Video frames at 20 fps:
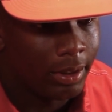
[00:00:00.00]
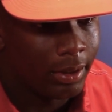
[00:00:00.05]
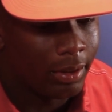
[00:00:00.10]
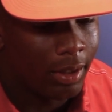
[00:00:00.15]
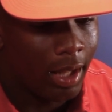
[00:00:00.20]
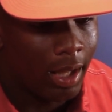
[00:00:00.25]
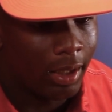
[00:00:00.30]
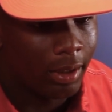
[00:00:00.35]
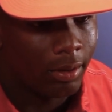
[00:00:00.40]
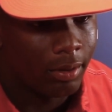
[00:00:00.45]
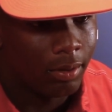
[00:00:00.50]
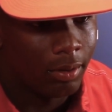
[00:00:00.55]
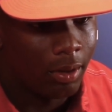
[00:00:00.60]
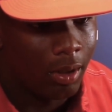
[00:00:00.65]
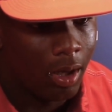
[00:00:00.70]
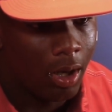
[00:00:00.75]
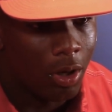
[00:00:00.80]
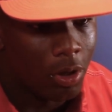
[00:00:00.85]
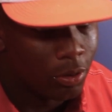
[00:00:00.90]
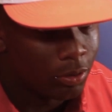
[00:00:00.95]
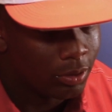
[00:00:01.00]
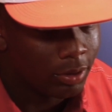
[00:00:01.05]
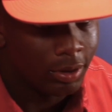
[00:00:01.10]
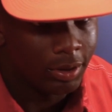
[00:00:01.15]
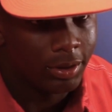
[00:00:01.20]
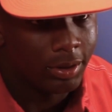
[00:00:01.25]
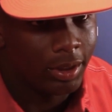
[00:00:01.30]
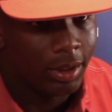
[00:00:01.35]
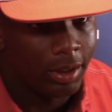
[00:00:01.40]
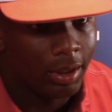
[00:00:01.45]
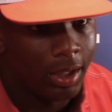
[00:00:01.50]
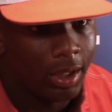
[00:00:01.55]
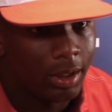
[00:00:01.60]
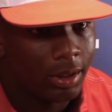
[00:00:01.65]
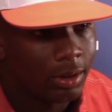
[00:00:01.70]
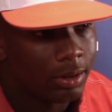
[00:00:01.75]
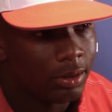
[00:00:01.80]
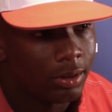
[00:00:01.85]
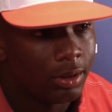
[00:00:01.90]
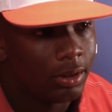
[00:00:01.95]
and, like, host this thing. Like,
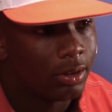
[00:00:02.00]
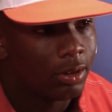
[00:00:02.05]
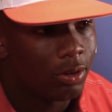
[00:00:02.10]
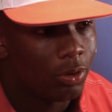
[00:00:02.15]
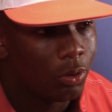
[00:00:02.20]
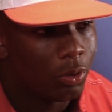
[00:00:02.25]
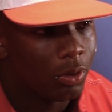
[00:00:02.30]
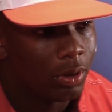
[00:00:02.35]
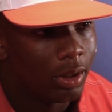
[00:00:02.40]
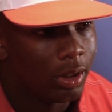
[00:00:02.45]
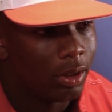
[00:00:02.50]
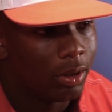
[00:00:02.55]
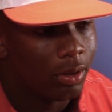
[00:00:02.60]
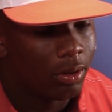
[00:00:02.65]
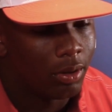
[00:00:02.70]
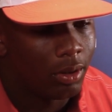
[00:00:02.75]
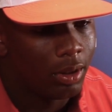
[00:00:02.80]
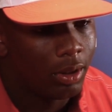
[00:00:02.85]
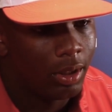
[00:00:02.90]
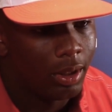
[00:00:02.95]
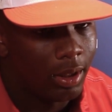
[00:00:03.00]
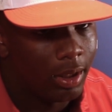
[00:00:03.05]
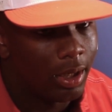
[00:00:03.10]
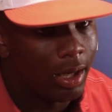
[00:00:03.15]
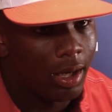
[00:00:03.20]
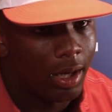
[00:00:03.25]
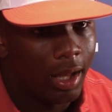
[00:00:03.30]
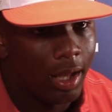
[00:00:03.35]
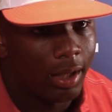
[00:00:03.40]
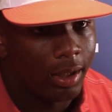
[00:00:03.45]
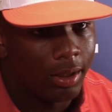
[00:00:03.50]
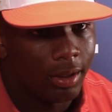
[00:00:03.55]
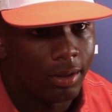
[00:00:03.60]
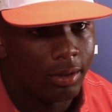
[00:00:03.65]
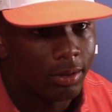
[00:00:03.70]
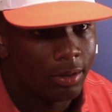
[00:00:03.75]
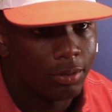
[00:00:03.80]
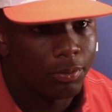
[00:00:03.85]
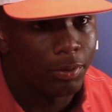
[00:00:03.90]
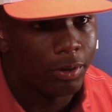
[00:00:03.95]
it's a cool deal, and I like it.
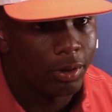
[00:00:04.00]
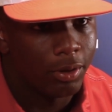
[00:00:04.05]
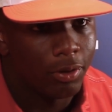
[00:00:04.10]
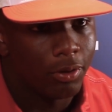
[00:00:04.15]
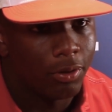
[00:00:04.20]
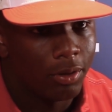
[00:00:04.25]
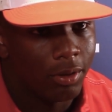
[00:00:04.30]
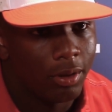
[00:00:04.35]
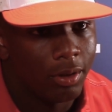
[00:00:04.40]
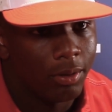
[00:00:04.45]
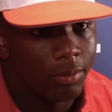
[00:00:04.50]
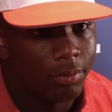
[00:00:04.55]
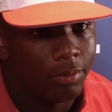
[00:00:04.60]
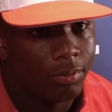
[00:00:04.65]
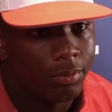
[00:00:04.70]
It's pretty cool to them.